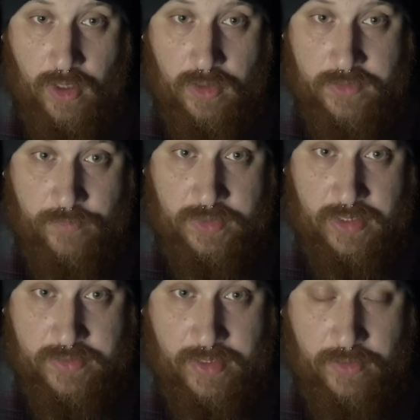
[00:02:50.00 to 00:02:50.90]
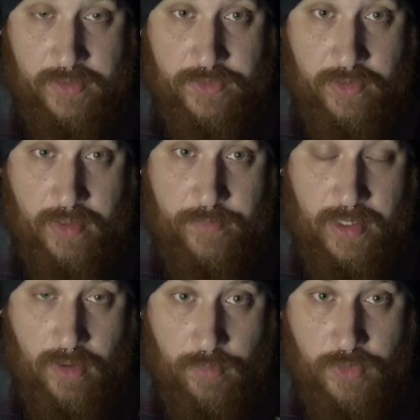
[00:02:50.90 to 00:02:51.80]
Regardless of what they say on Instagram,
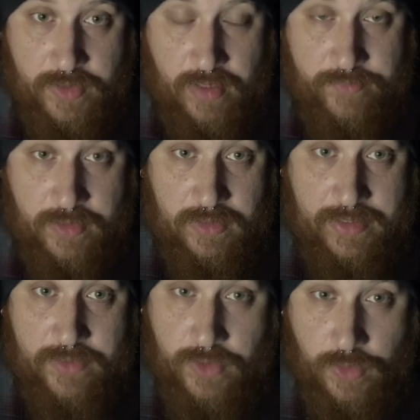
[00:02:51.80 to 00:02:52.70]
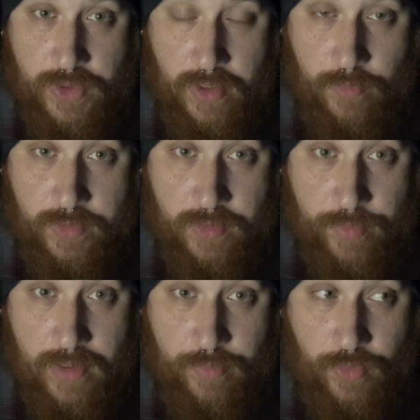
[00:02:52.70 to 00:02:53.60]
they are most definitely associated with the
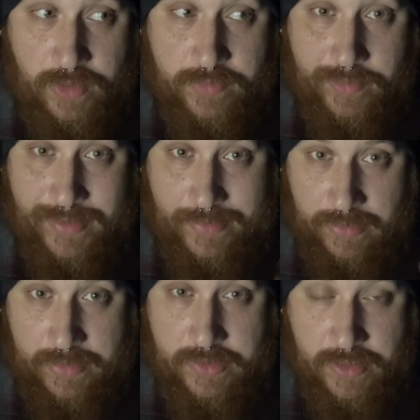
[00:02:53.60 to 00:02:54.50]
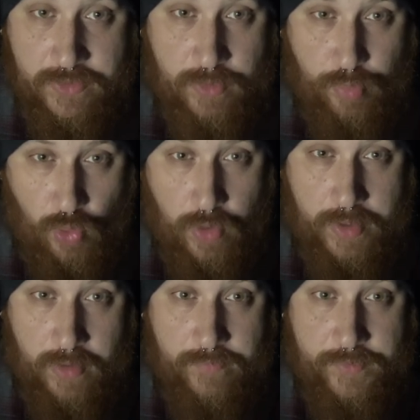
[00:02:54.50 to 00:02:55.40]
Proud Boys, at least in
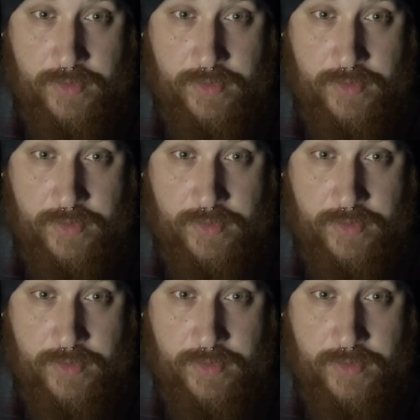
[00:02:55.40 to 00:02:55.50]
support of